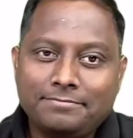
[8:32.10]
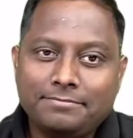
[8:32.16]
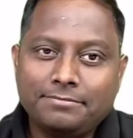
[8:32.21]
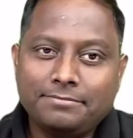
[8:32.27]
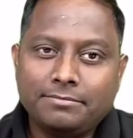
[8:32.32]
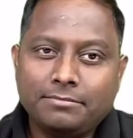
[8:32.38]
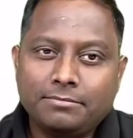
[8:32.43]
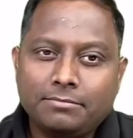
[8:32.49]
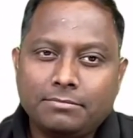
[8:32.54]

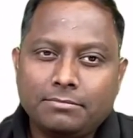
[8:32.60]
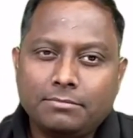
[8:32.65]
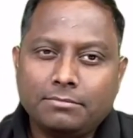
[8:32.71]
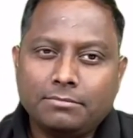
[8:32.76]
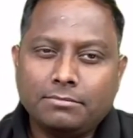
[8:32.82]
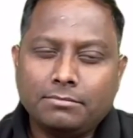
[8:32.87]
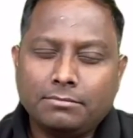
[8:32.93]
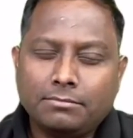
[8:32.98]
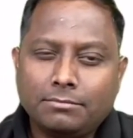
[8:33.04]

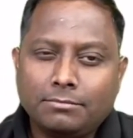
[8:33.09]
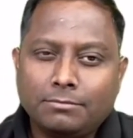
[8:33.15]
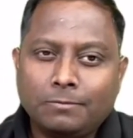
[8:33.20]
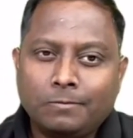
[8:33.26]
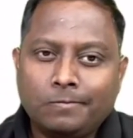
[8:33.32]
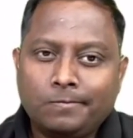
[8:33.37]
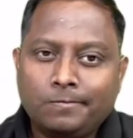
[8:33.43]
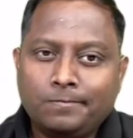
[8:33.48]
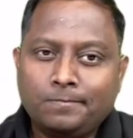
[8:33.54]

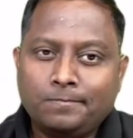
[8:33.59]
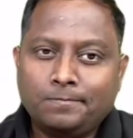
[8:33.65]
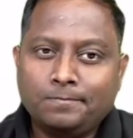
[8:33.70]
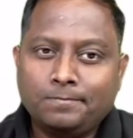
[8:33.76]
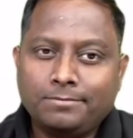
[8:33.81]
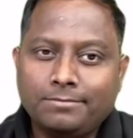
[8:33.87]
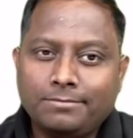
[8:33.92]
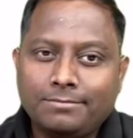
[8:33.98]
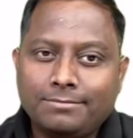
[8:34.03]

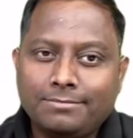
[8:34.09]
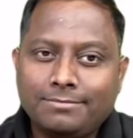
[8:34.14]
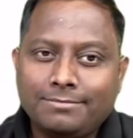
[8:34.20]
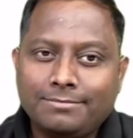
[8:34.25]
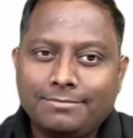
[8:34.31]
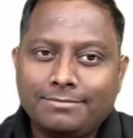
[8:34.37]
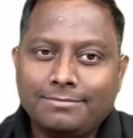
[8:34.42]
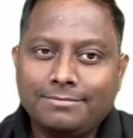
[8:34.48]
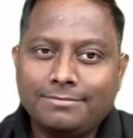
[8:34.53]

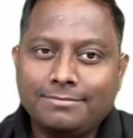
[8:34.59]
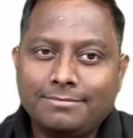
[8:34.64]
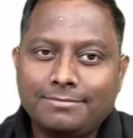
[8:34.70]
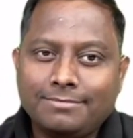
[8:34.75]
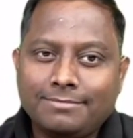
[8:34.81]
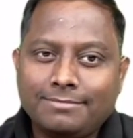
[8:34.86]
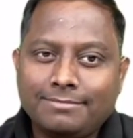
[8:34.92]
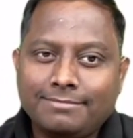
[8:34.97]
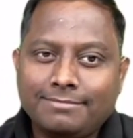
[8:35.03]

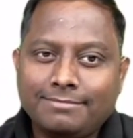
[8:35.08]
(silent)